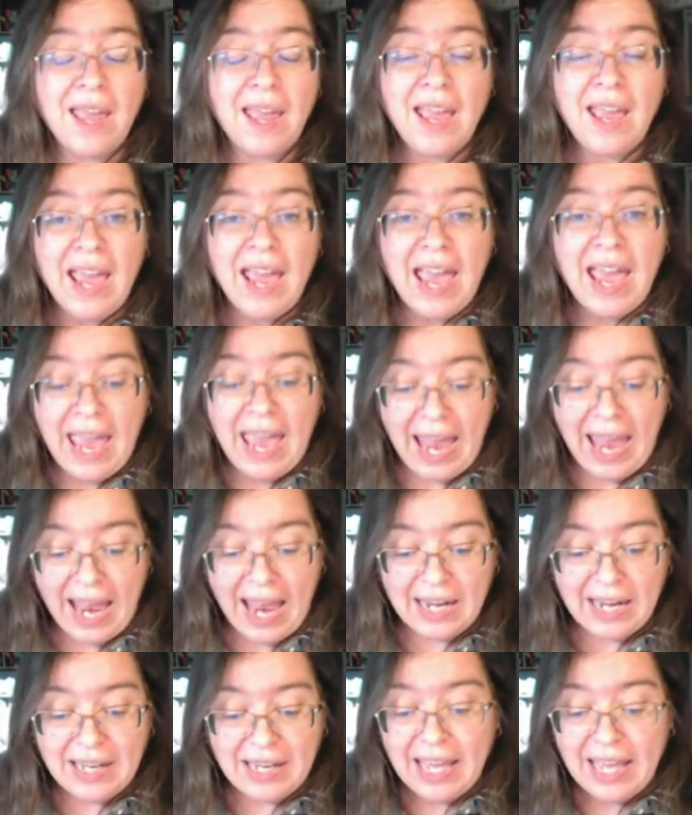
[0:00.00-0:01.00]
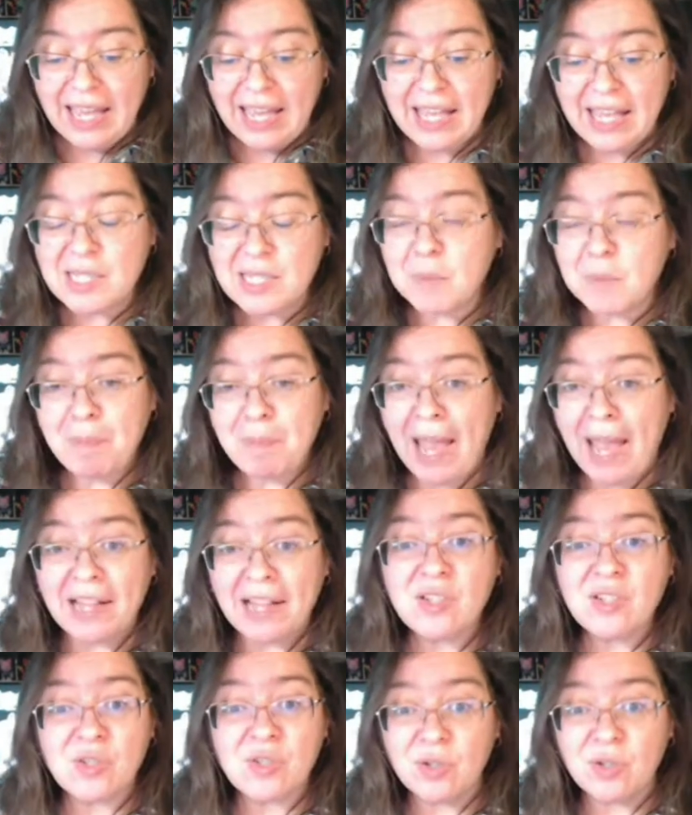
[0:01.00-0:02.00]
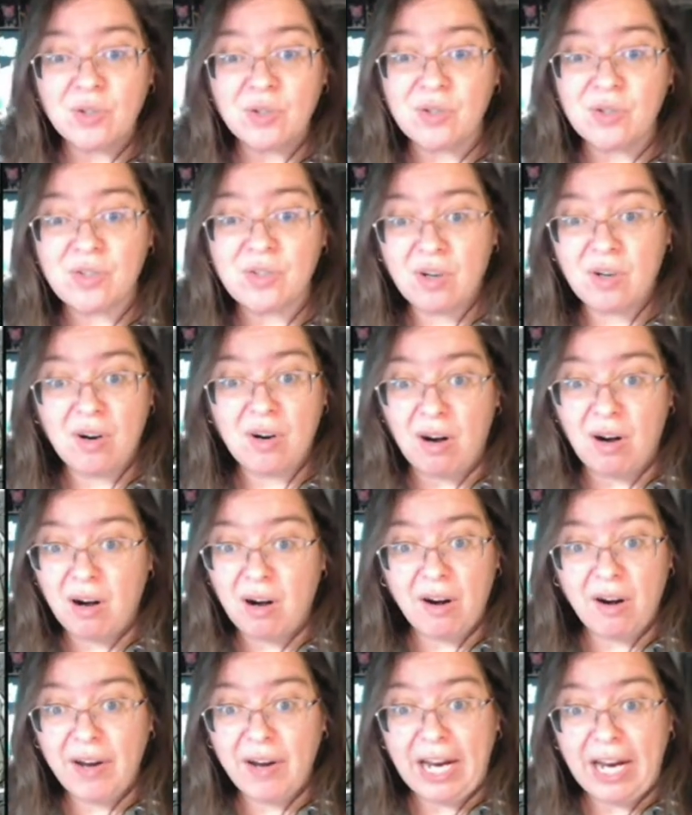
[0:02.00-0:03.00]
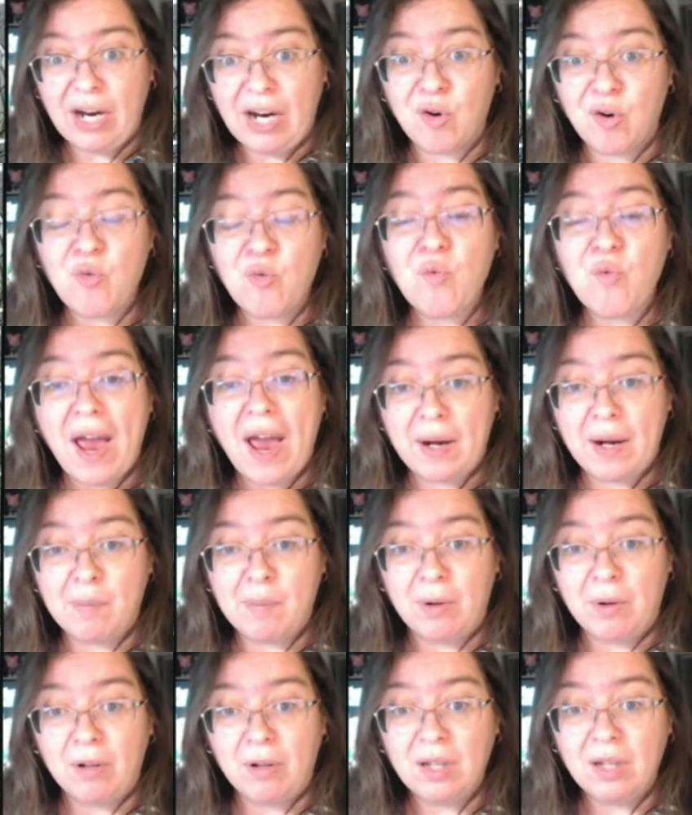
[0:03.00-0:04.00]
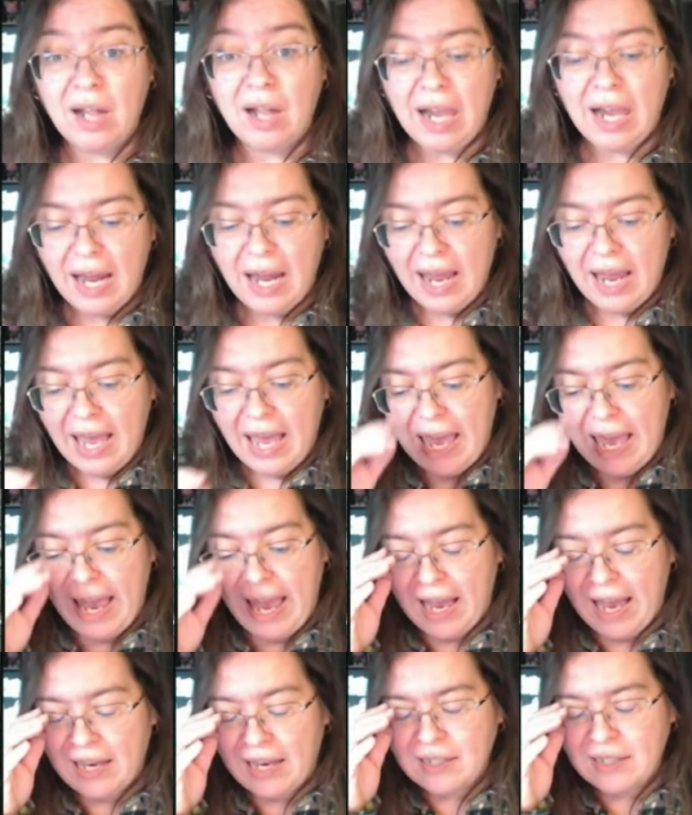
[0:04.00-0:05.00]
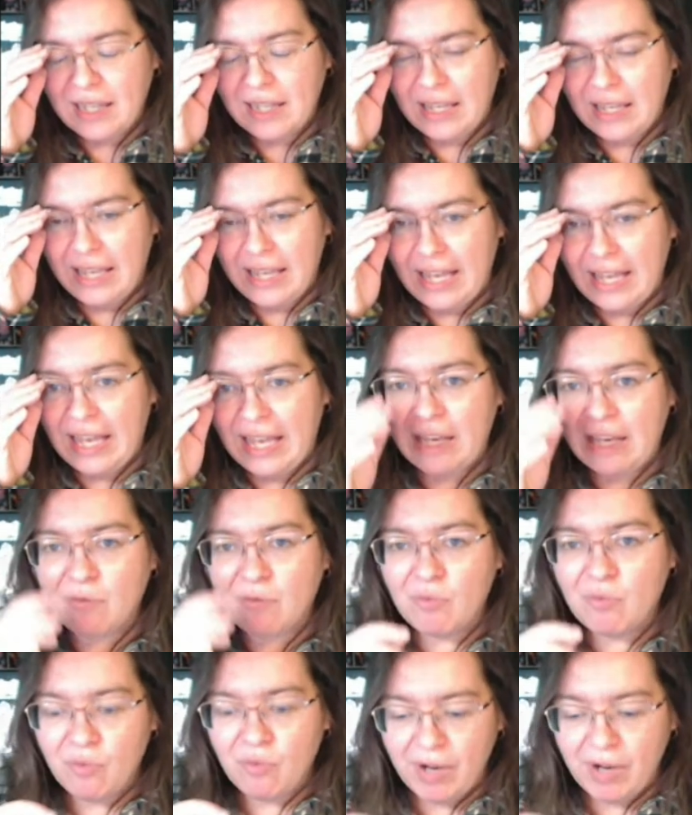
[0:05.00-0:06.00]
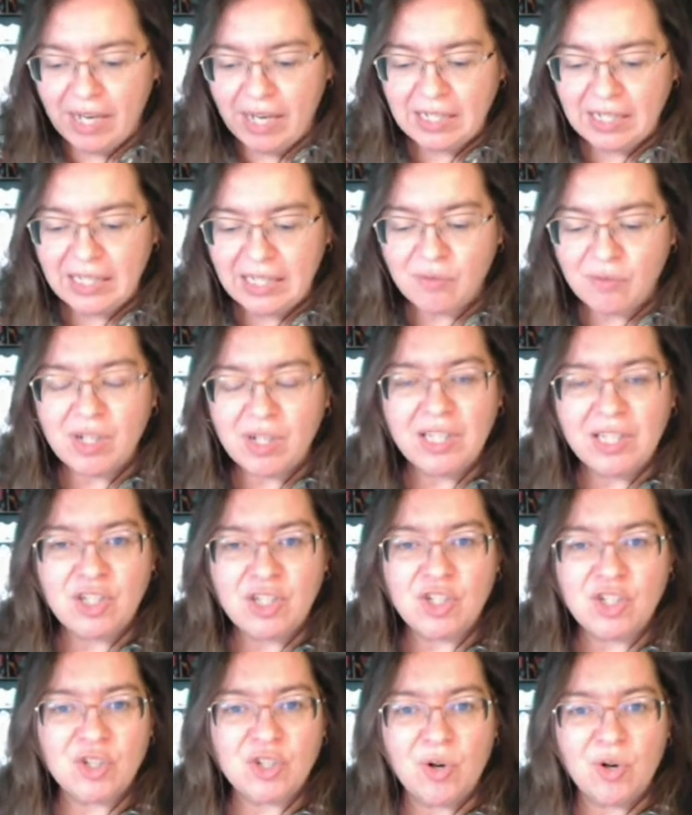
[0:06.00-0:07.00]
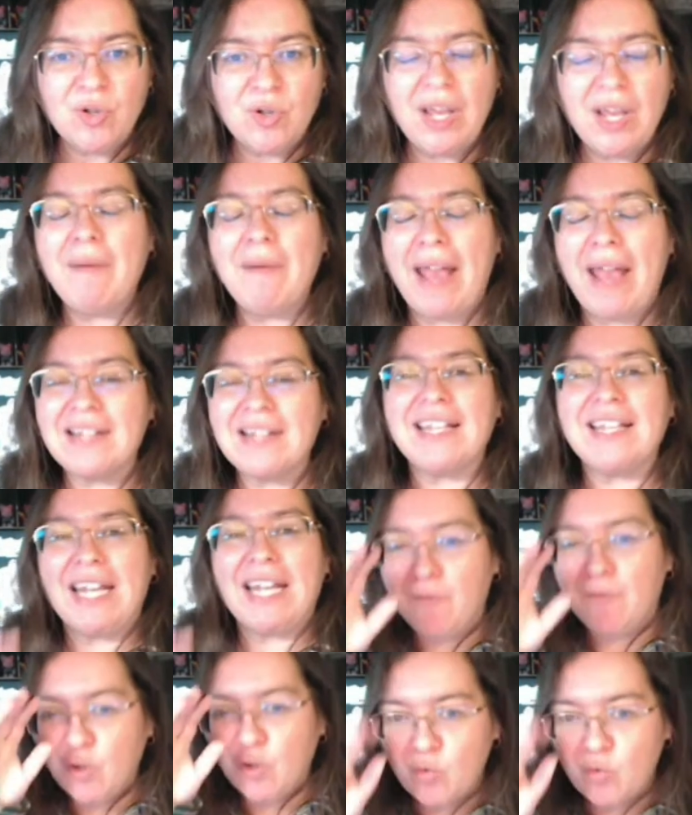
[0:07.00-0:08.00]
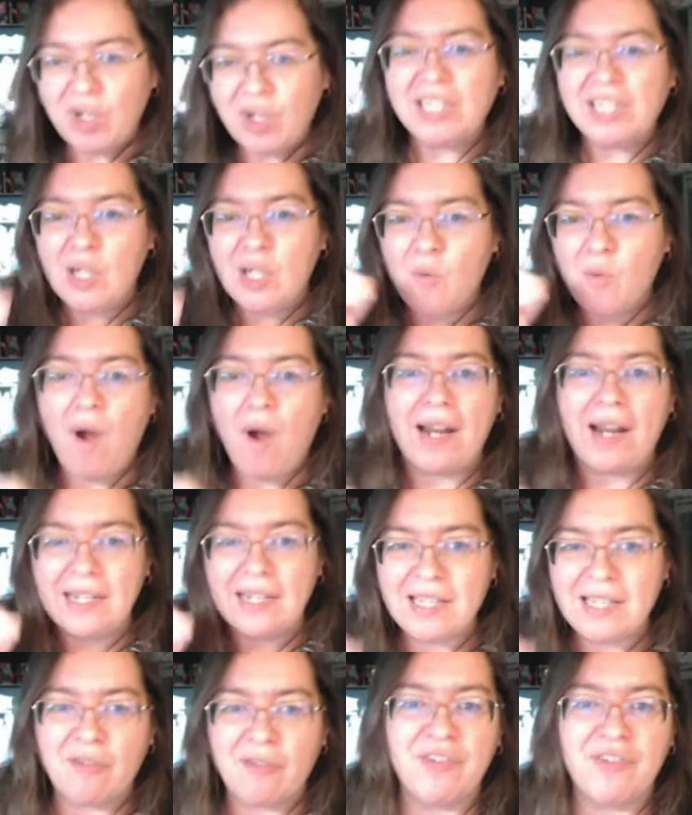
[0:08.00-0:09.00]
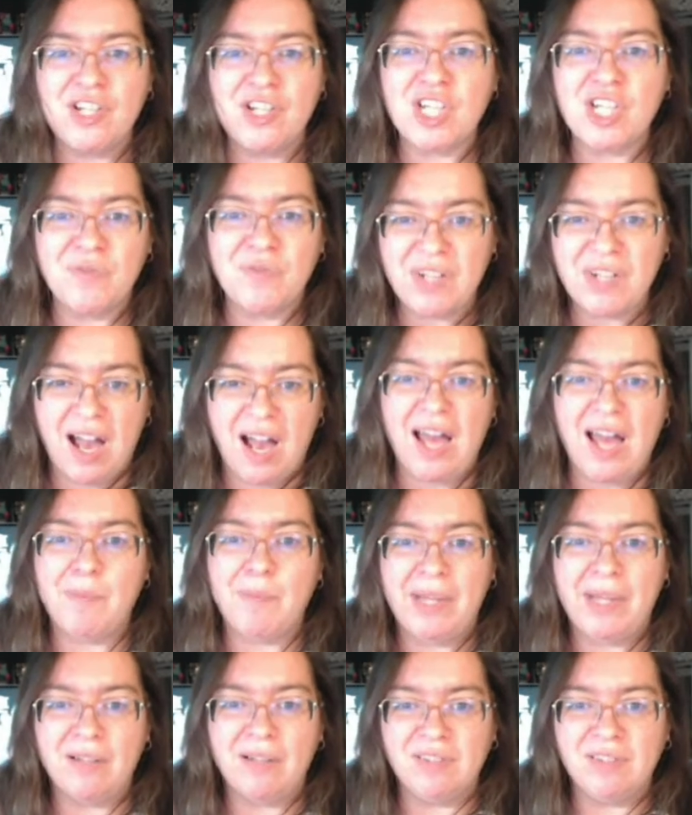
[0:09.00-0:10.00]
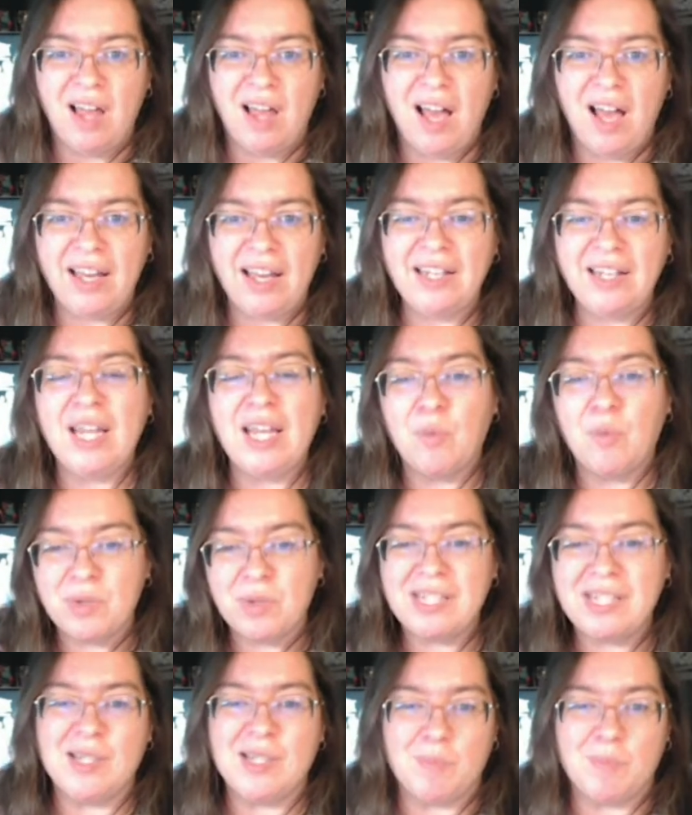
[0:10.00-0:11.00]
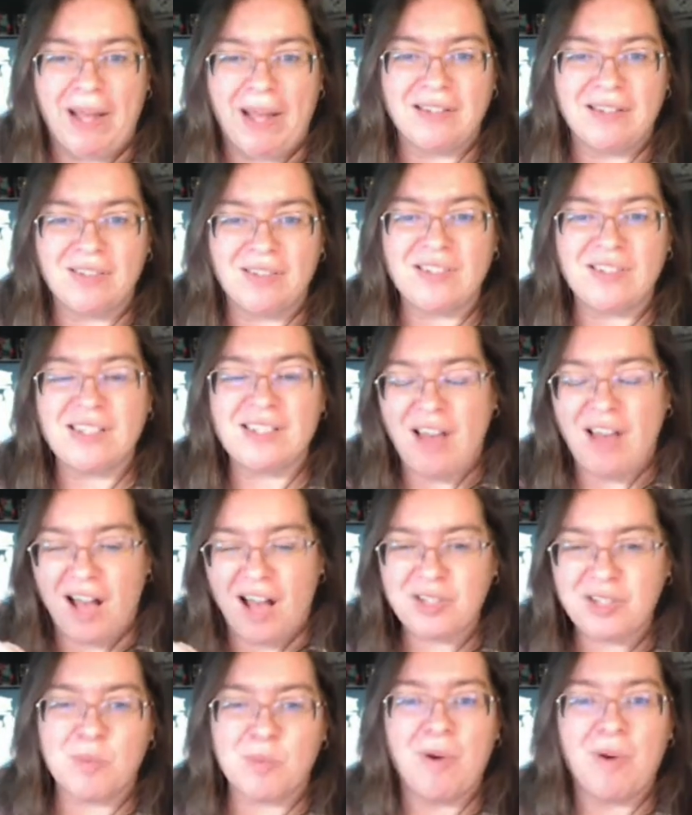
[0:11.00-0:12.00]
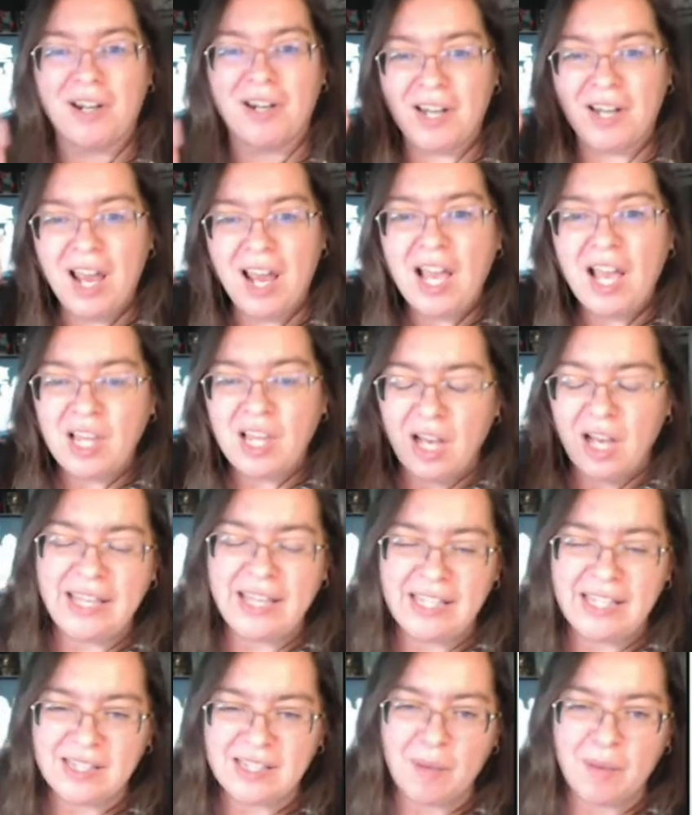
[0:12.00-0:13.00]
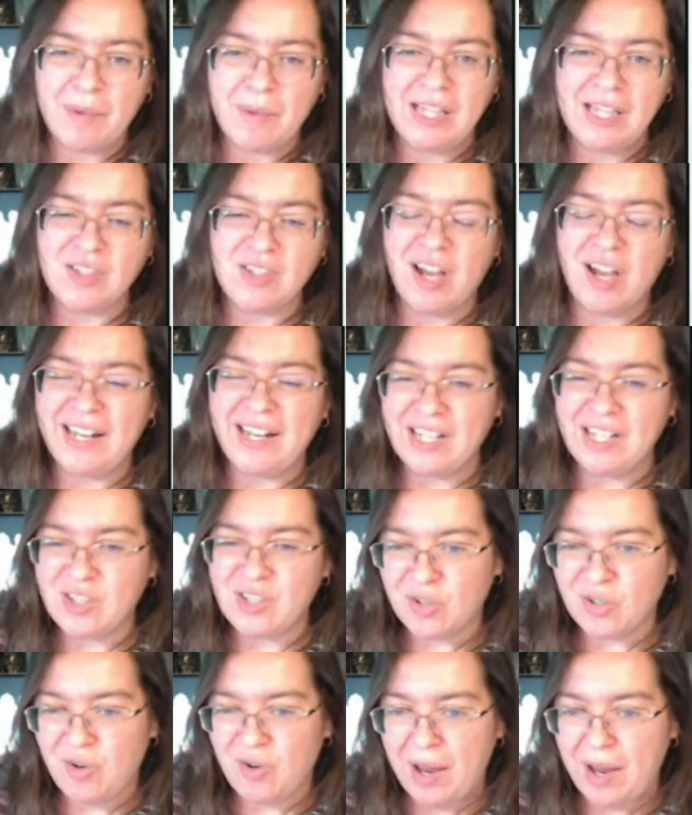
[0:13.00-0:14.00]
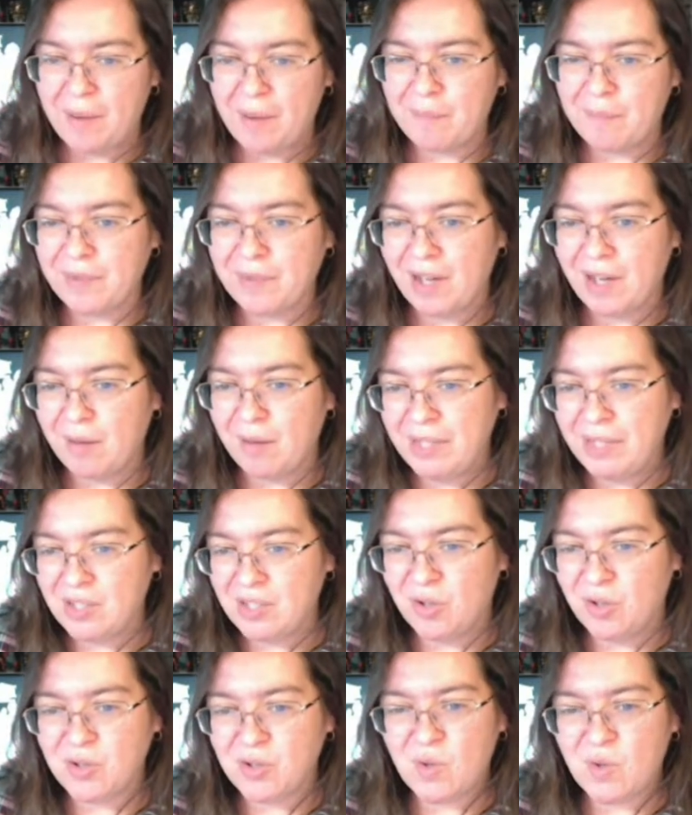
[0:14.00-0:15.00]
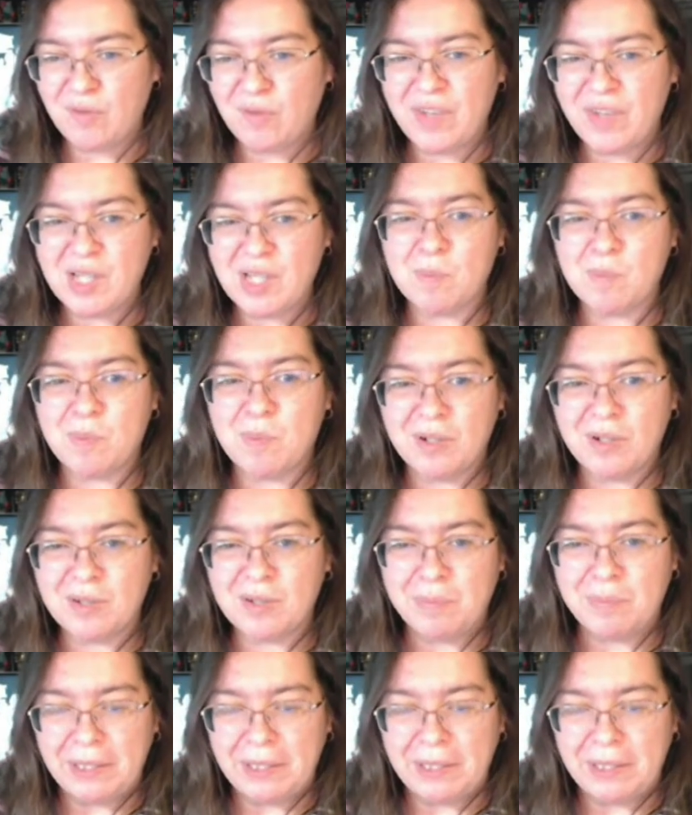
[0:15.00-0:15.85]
and his pencils are incredible, and it really showed. And it's like, if you really wanted a definition of economy of line, it was his pencils. It's Oscar Martin. He's on Instagram. He's also on Facebook, but